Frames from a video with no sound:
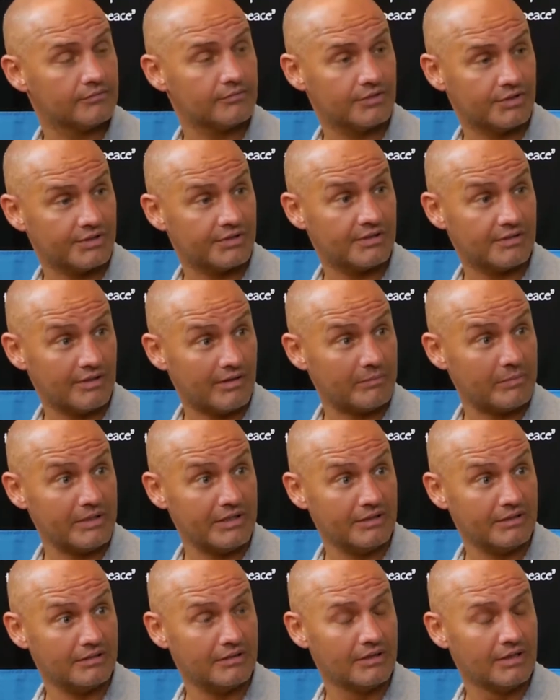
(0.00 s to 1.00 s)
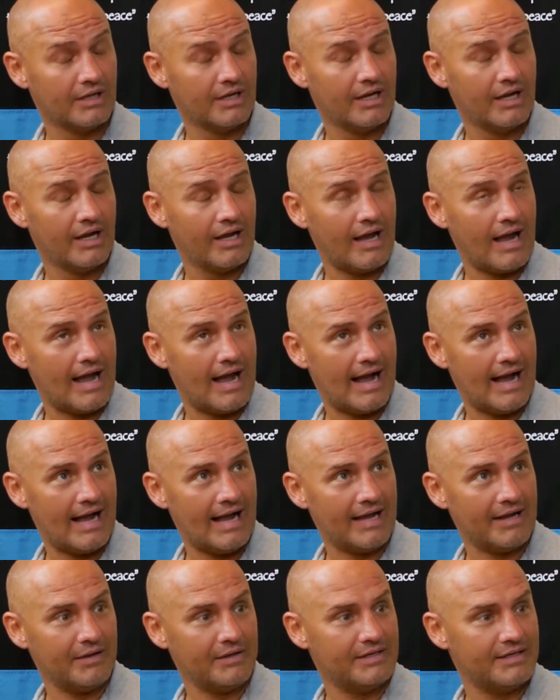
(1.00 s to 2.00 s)
I mean,
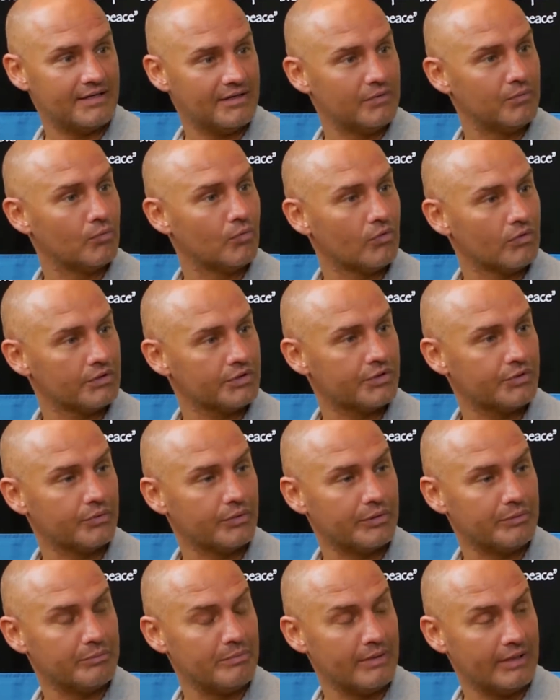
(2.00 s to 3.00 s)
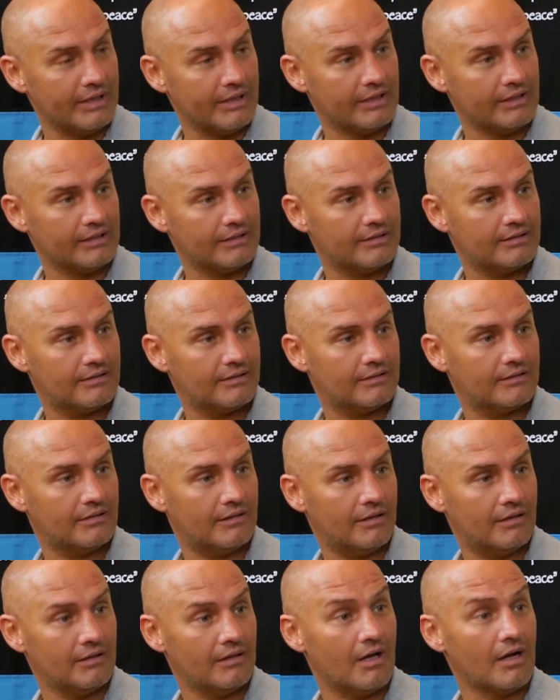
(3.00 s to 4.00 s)
I didn't want to admit
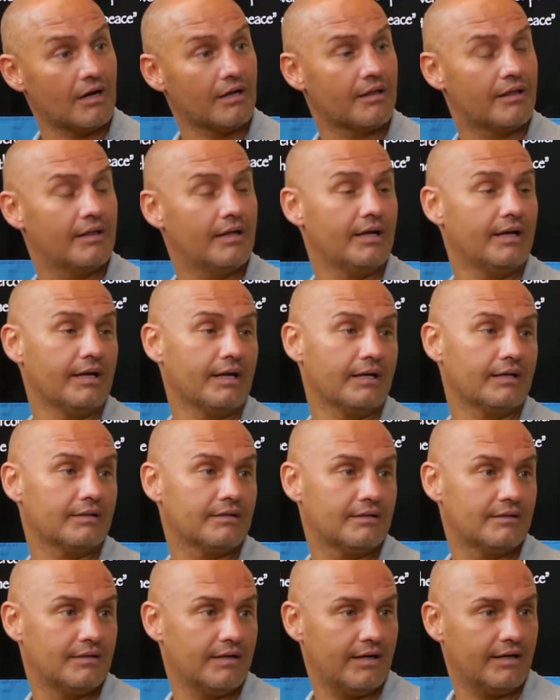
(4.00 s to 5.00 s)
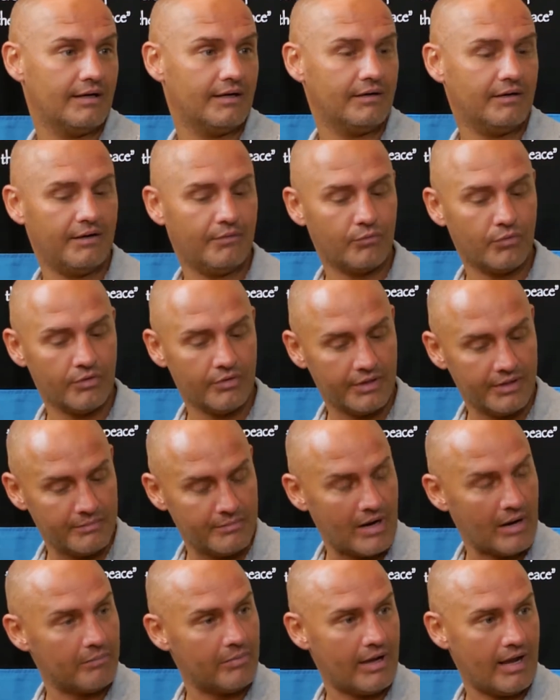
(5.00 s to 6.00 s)
a lot of things that were in
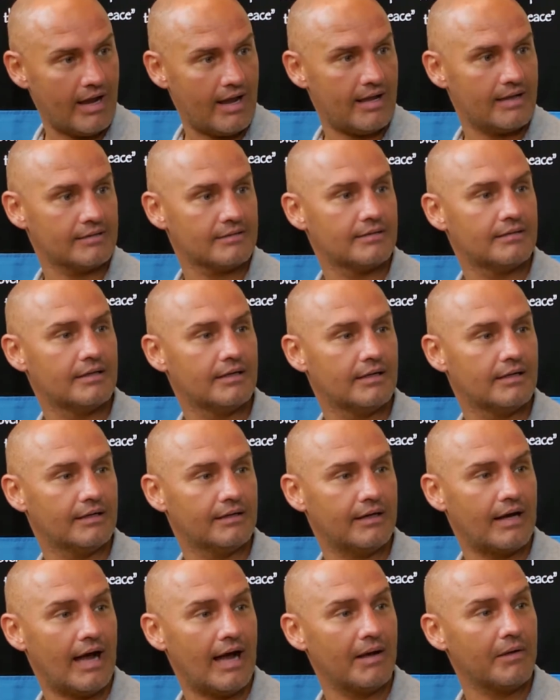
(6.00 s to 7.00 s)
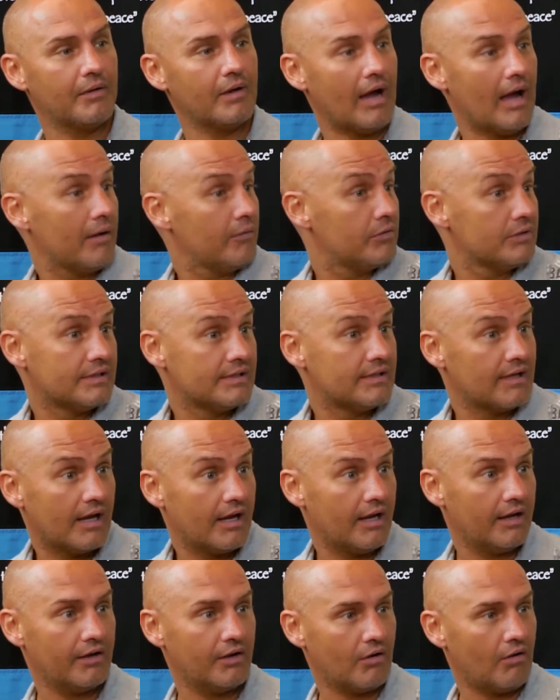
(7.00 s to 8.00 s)
my past that I would
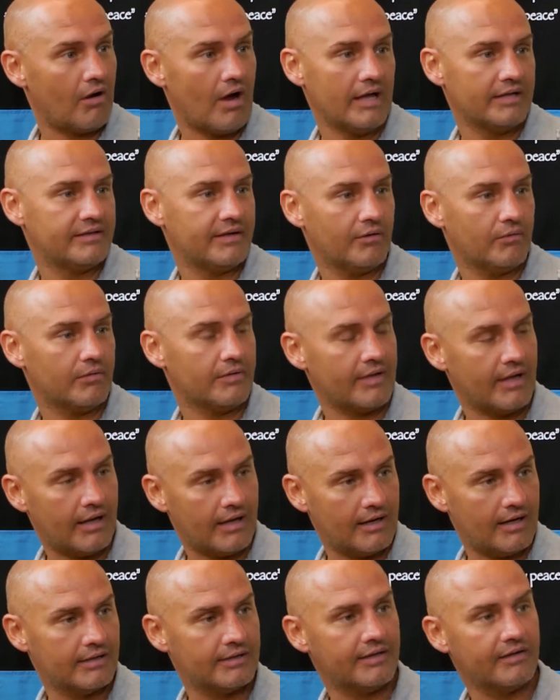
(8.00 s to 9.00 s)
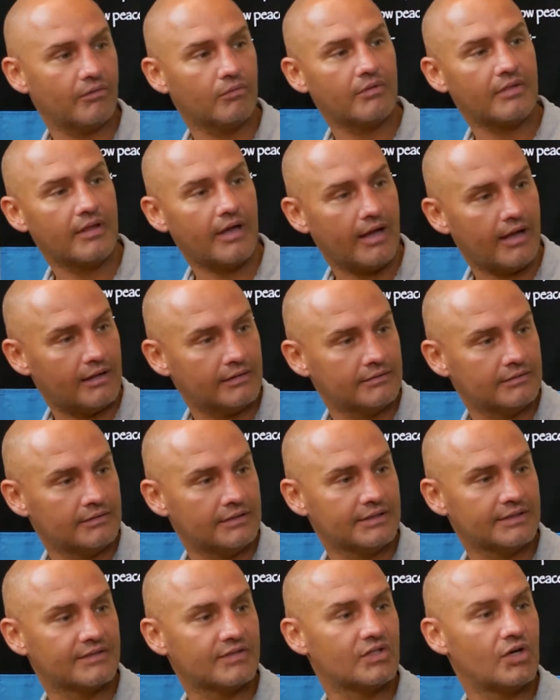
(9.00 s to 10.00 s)
say, you know, I dealt with that,
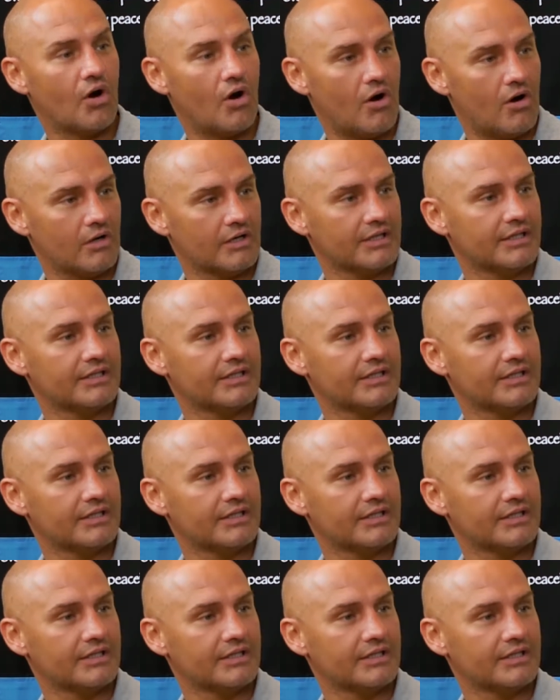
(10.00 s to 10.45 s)
and it's gone,